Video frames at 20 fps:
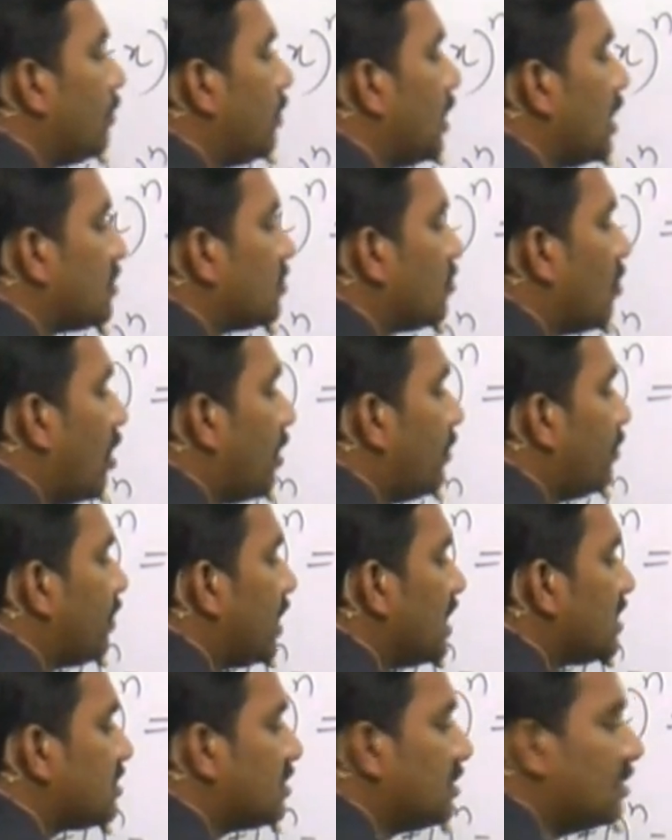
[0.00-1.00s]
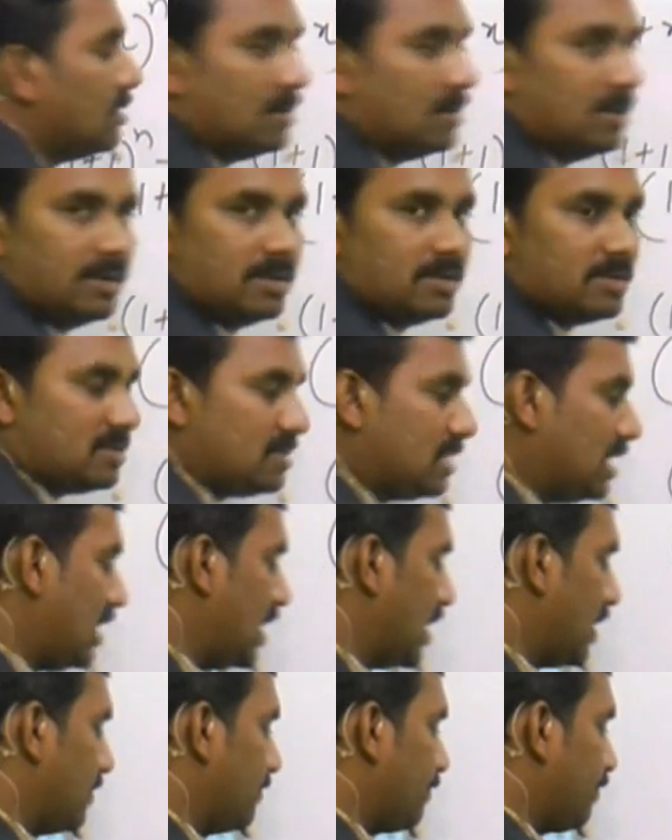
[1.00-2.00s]
plus 1 plus
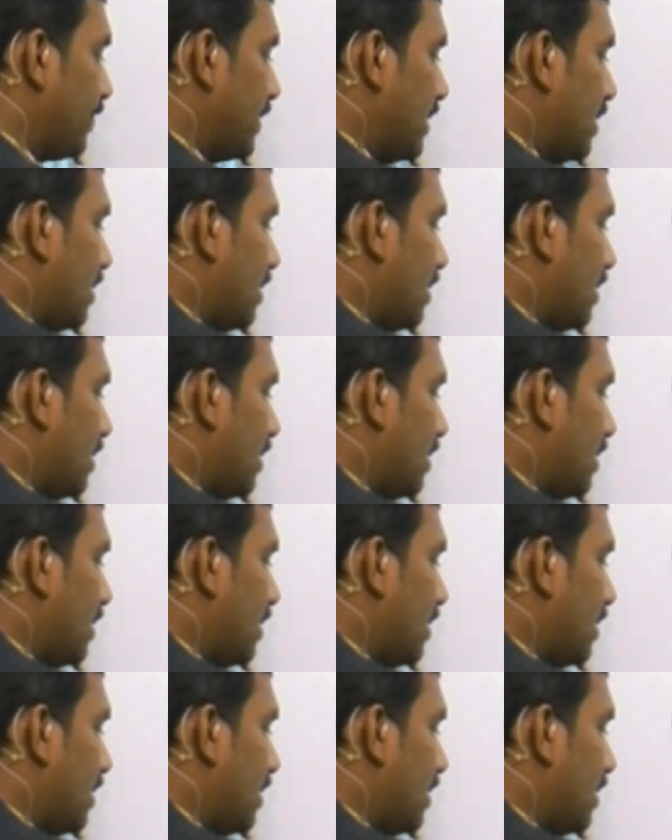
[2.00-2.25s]
cn.